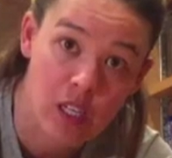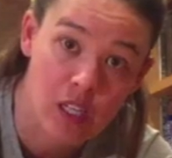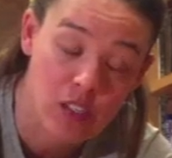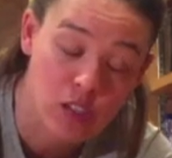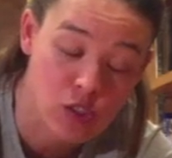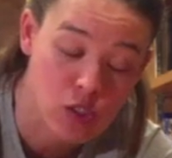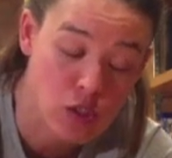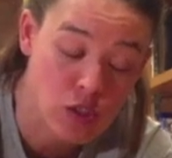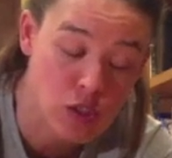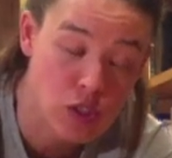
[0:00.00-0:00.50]
So
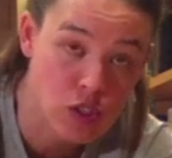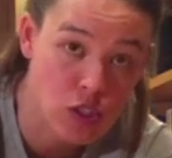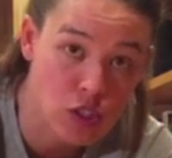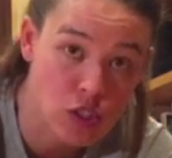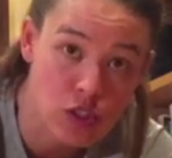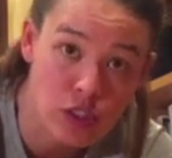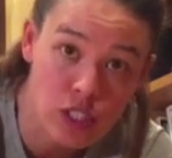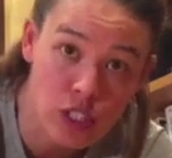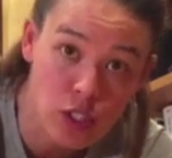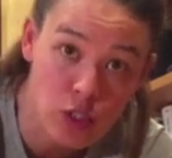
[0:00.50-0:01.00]
you can
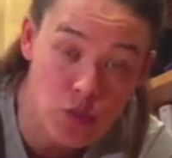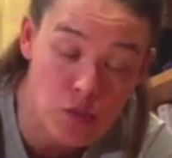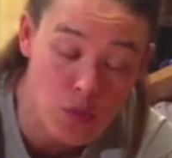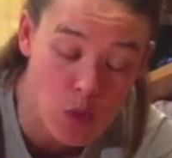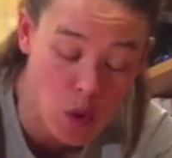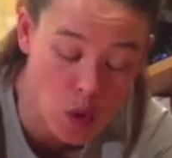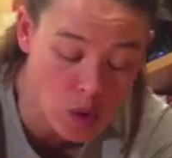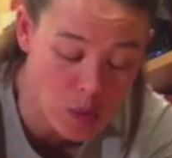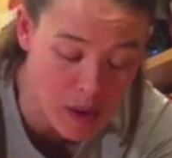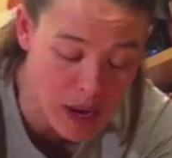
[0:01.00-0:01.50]
certainly do
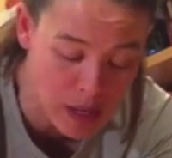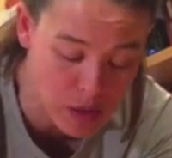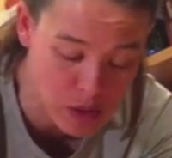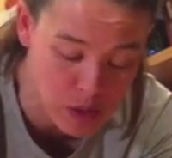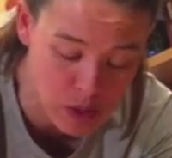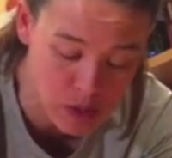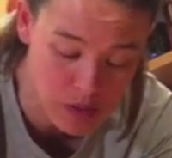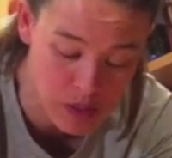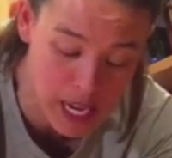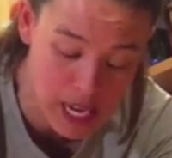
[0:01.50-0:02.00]
more rounds
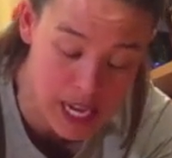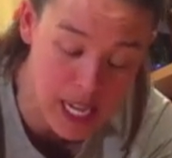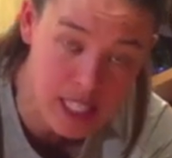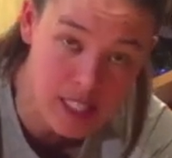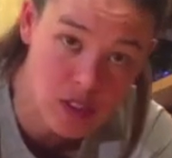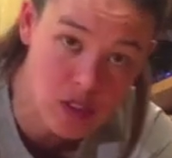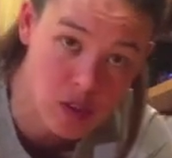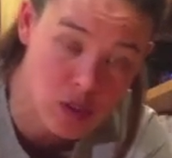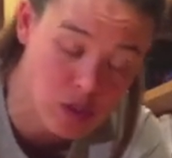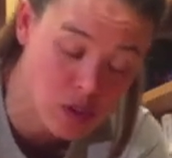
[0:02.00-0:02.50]
of that.
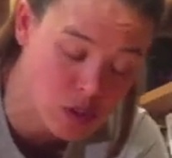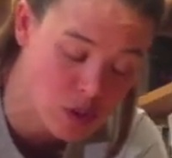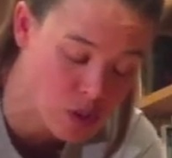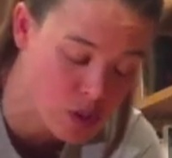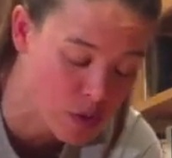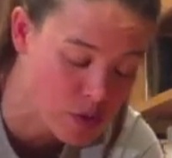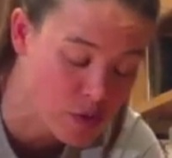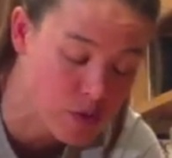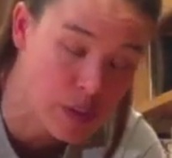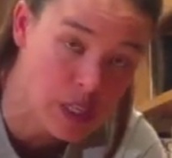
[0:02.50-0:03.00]
So those are the
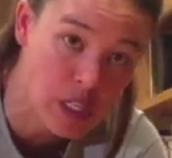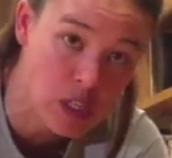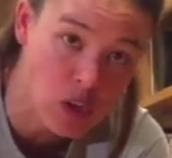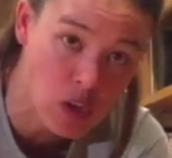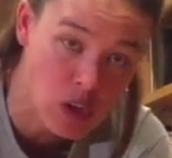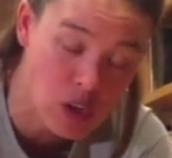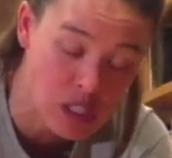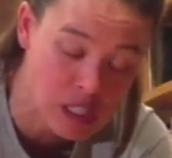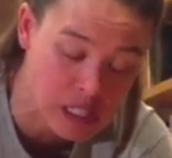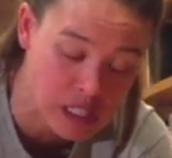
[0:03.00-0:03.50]

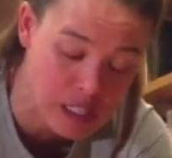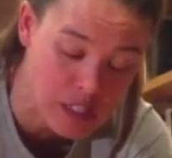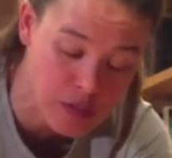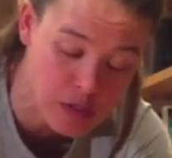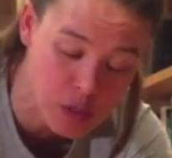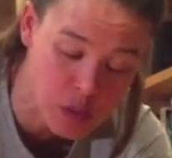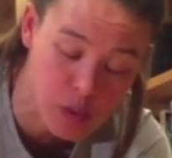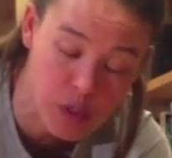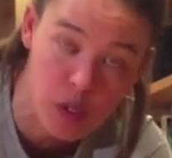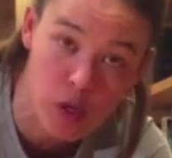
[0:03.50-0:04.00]
finger lifts
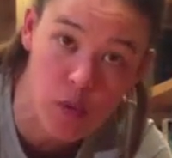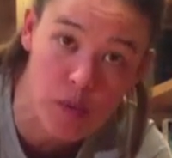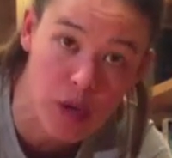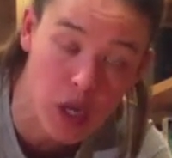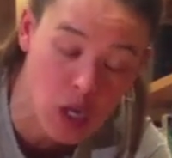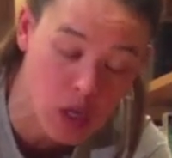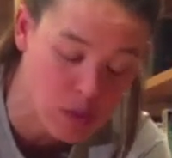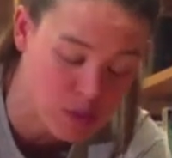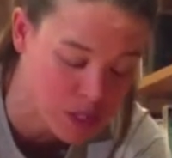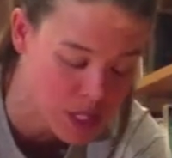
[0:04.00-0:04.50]
with your
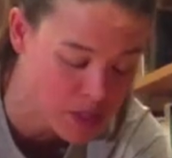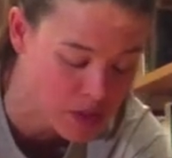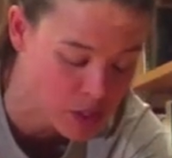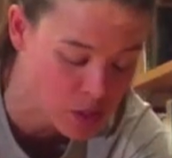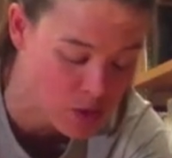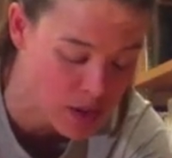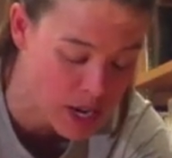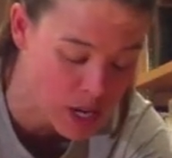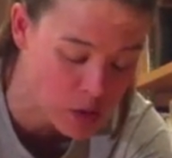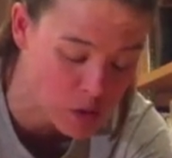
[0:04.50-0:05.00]
palms on the
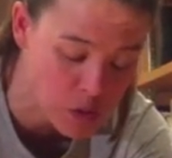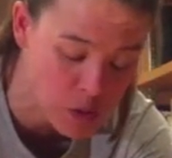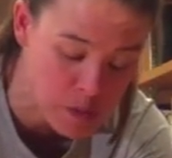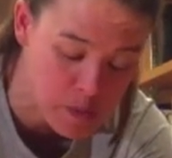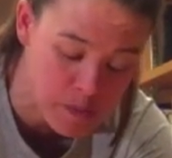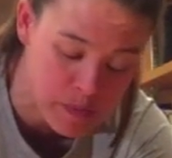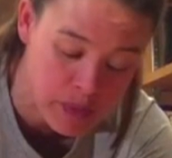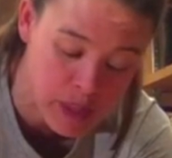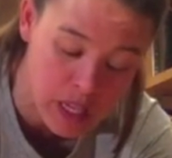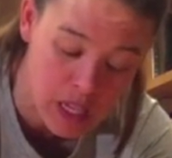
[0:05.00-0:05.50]
ground.
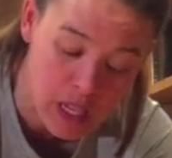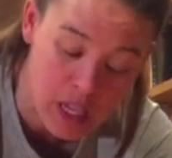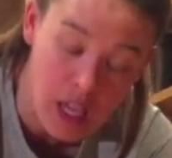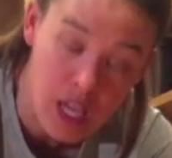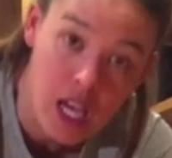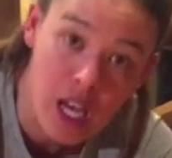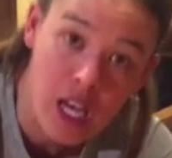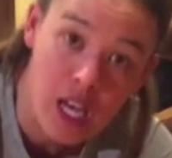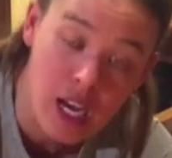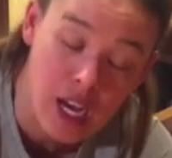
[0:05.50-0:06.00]

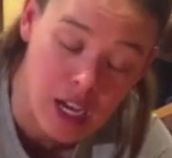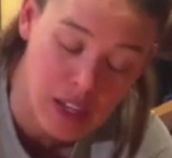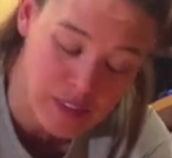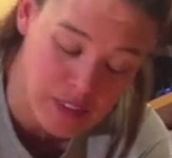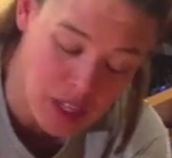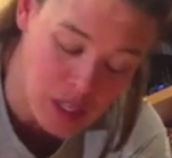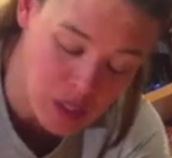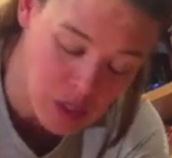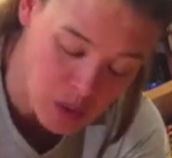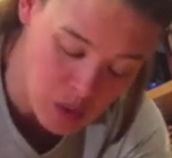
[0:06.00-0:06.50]
And
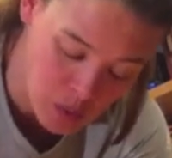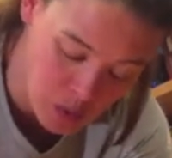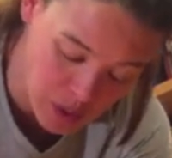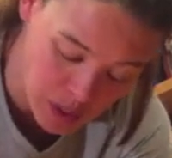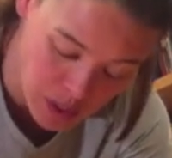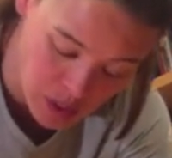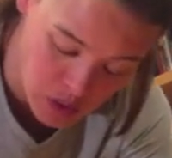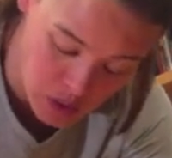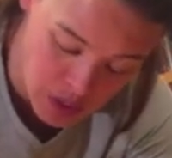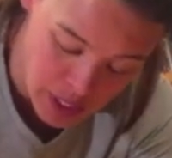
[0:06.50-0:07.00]
then we're
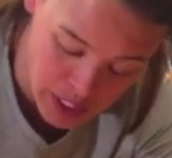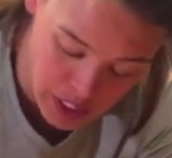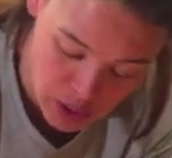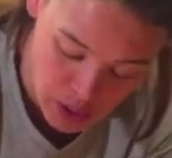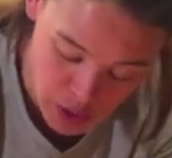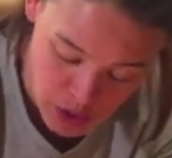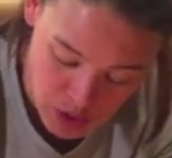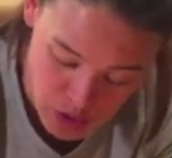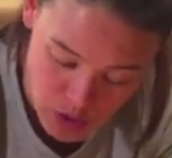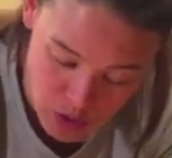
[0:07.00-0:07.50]
going
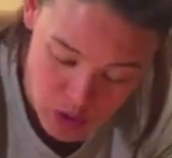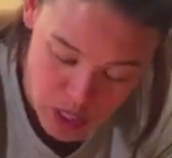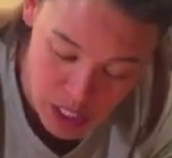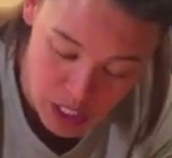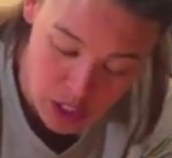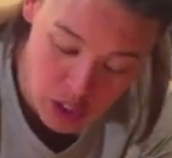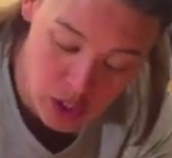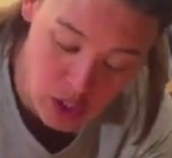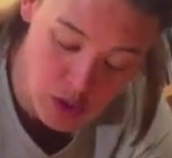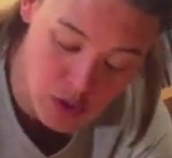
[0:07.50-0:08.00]
to
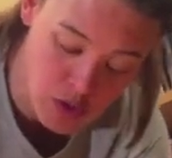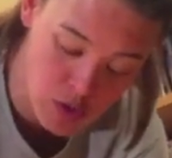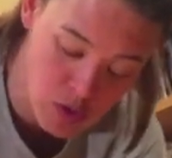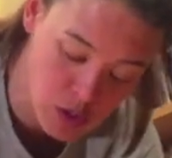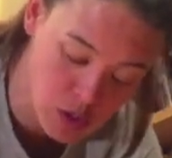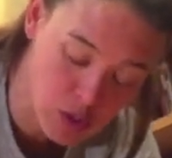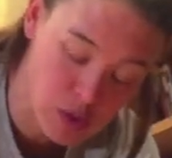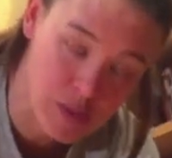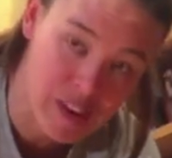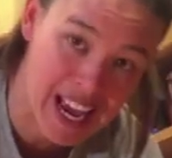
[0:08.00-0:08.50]
do
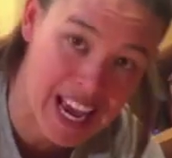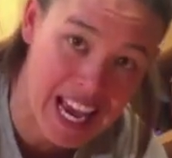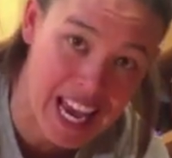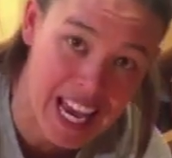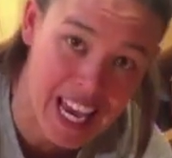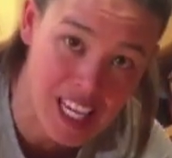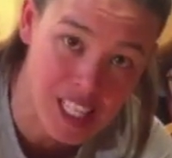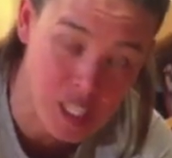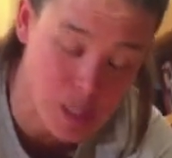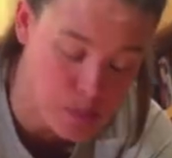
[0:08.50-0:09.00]
sort of
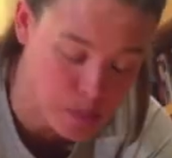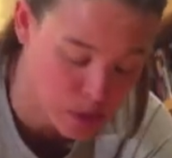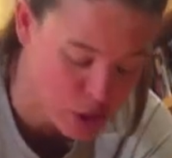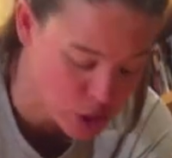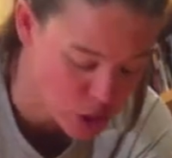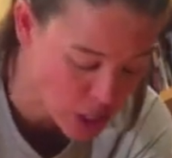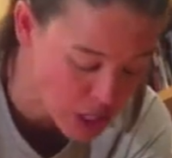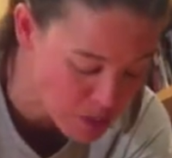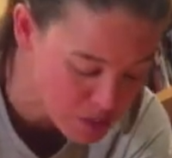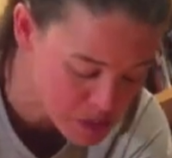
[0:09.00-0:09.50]
hand
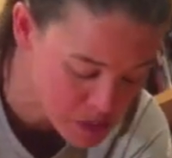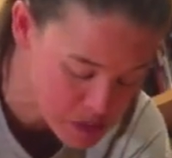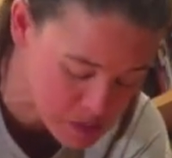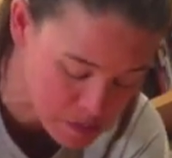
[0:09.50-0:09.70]
push-ups.